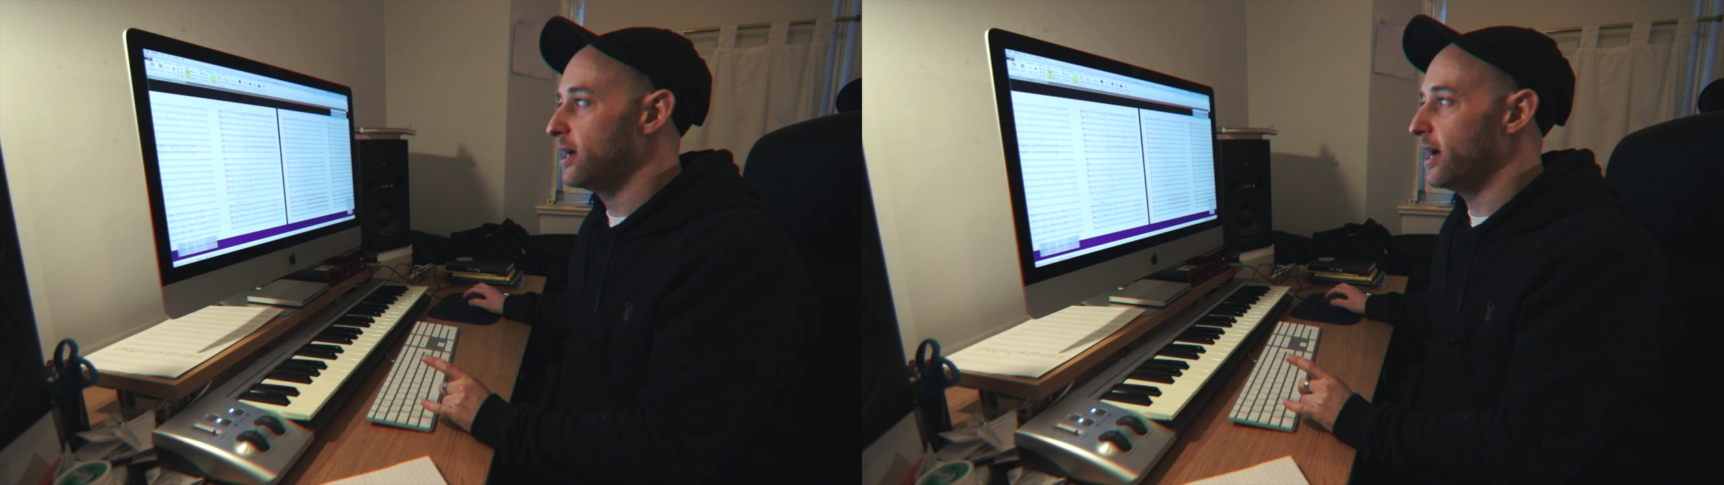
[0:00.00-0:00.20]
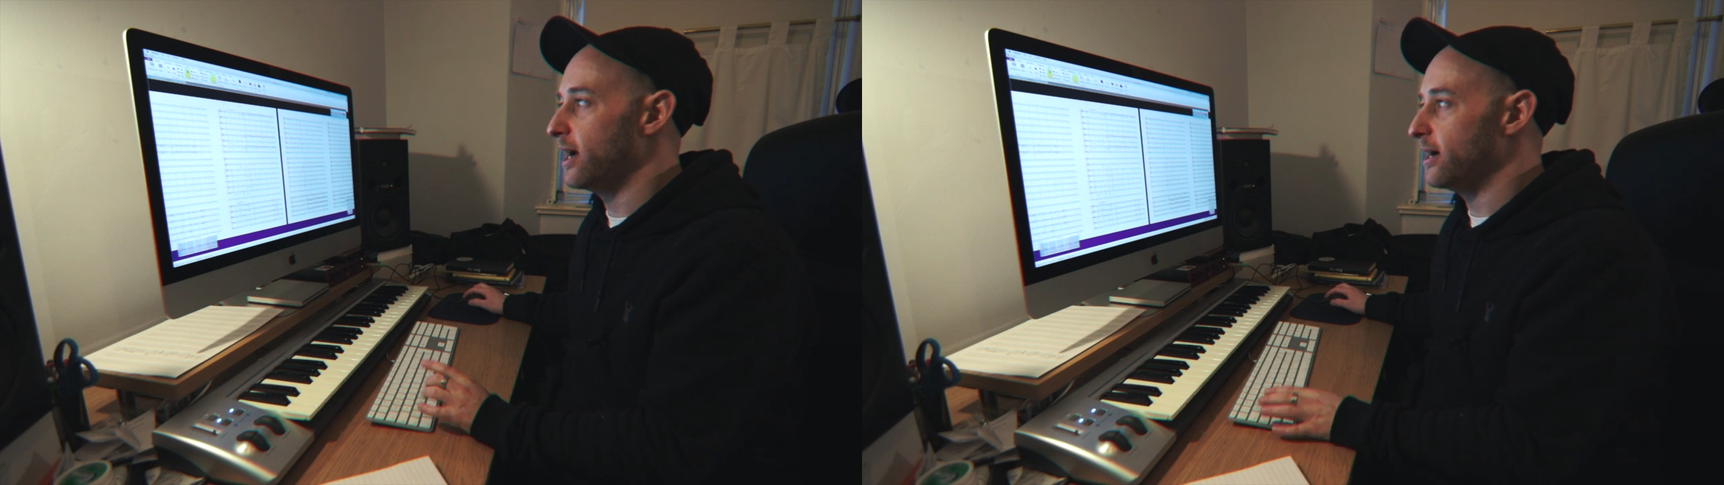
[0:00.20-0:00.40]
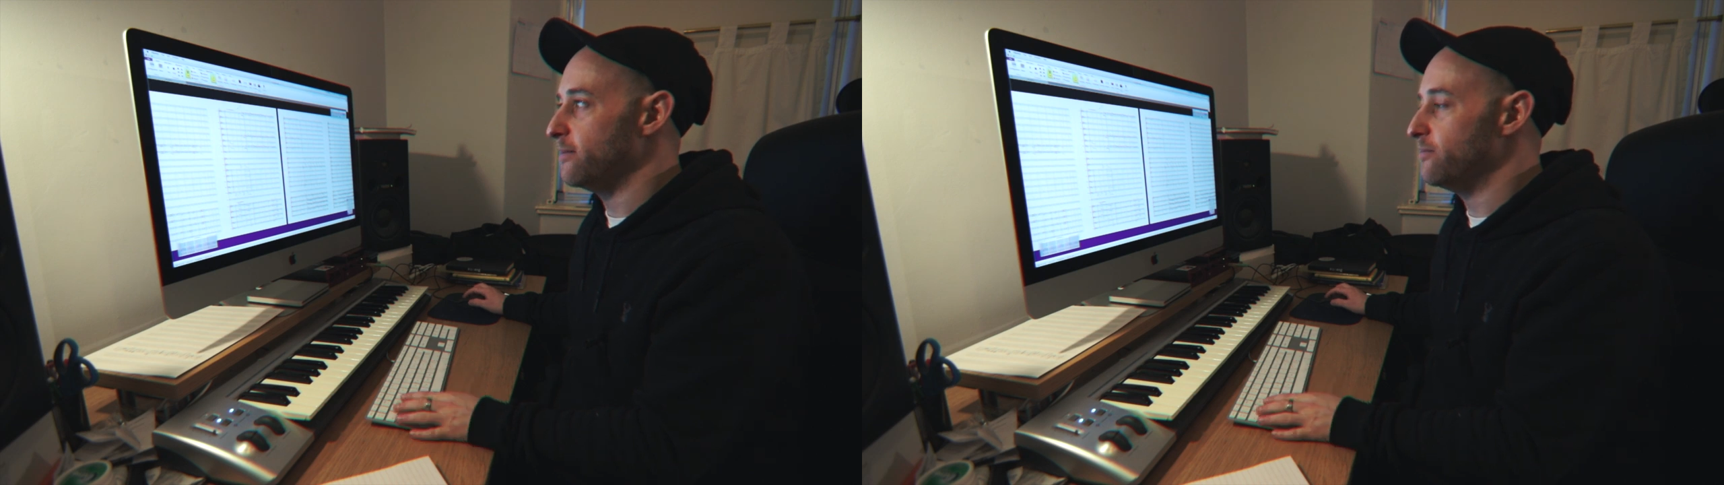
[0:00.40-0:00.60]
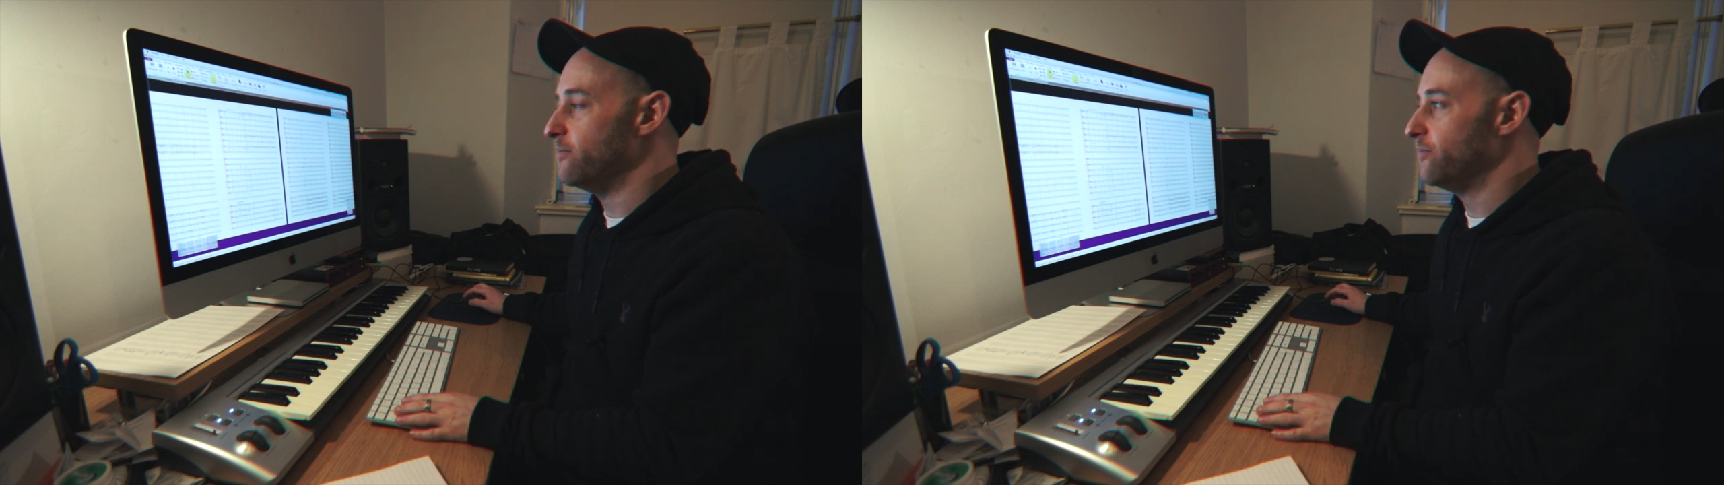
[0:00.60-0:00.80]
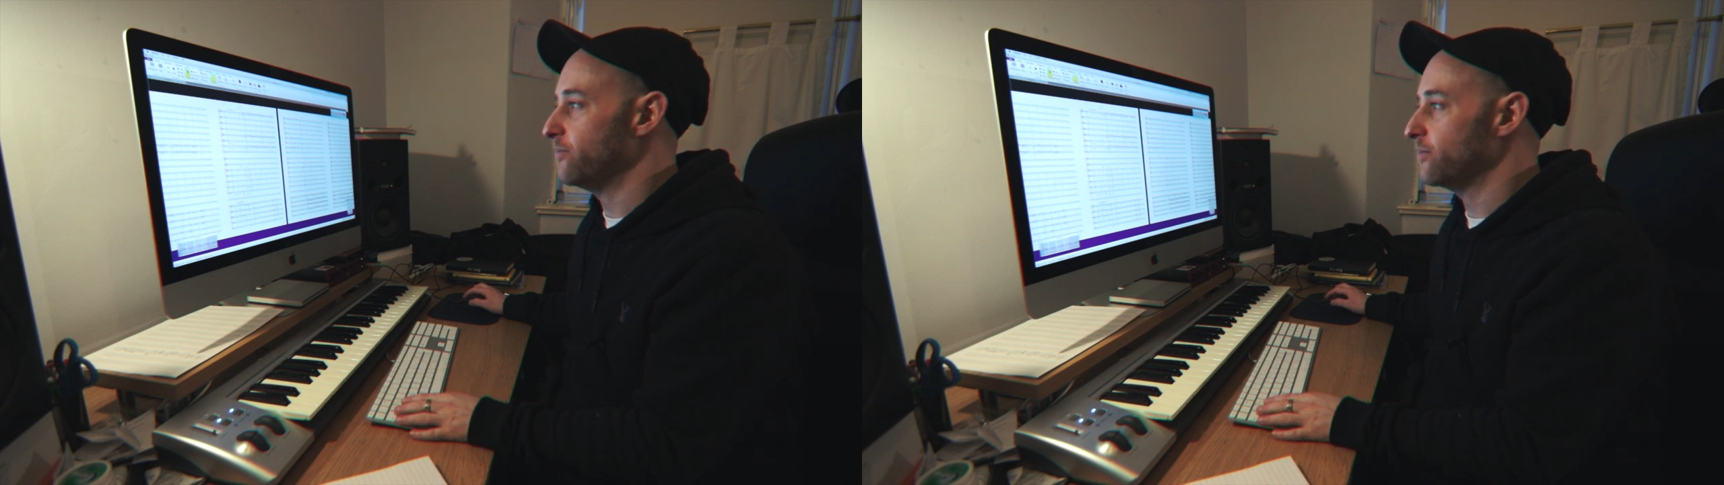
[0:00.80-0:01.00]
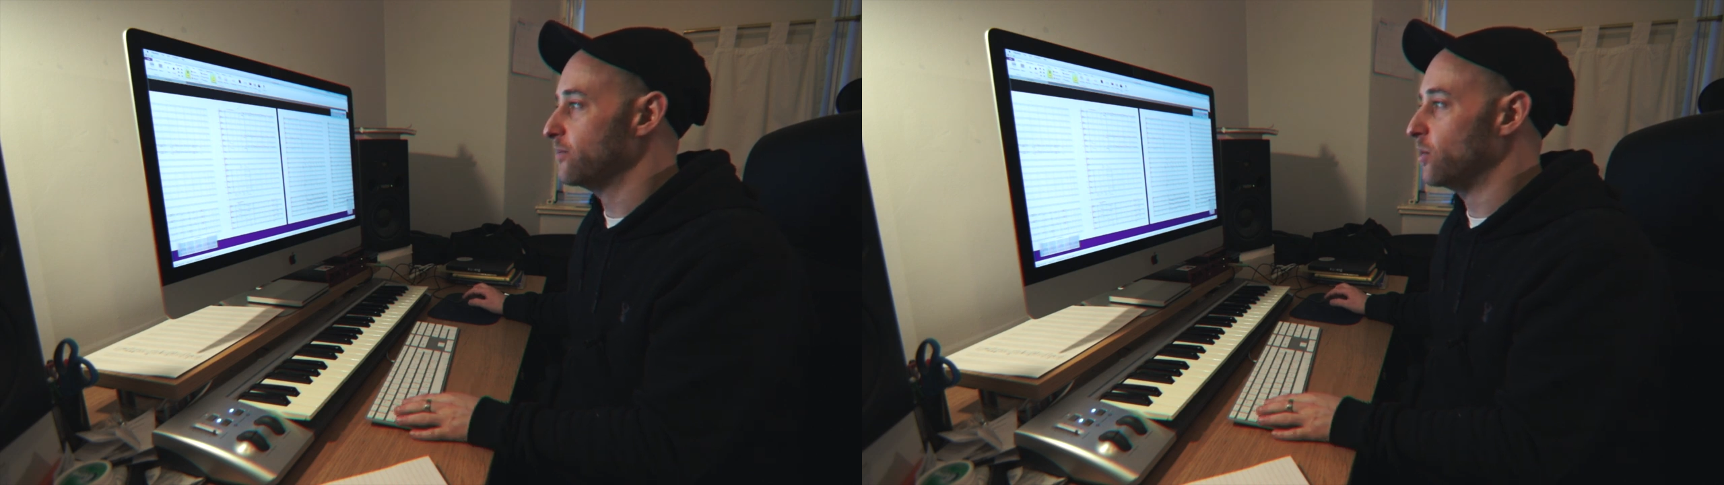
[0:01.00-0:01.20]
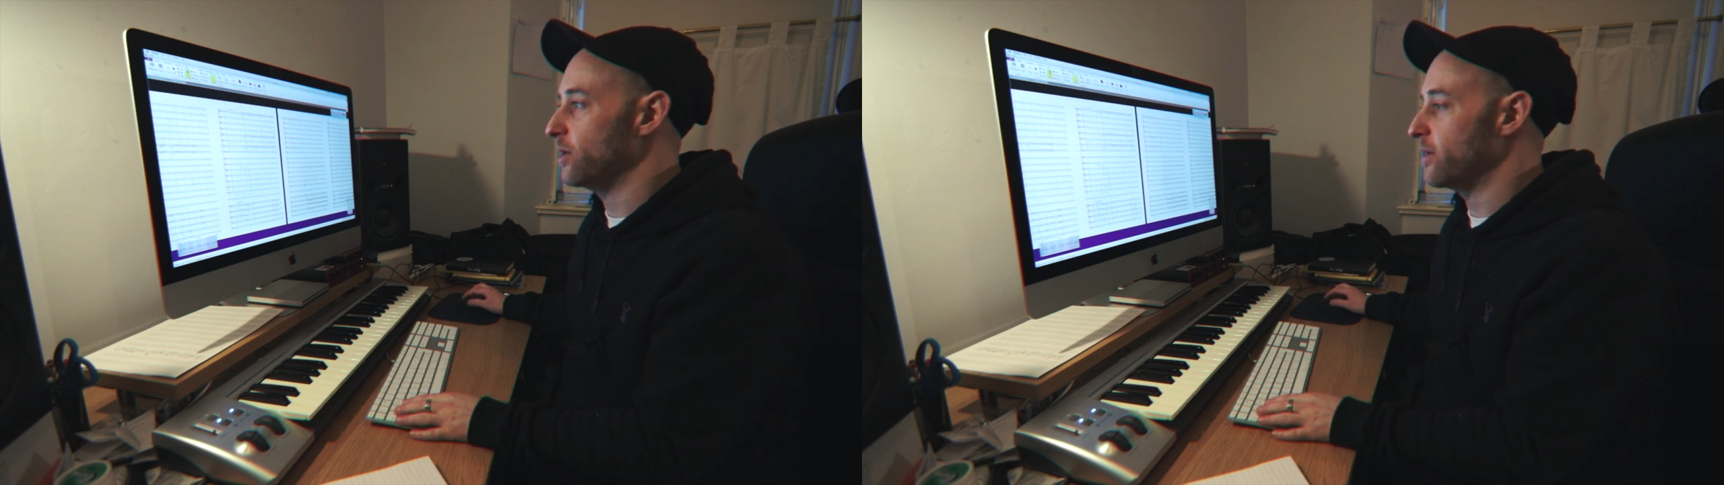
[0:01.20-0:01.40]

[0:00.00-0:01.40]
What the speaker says: one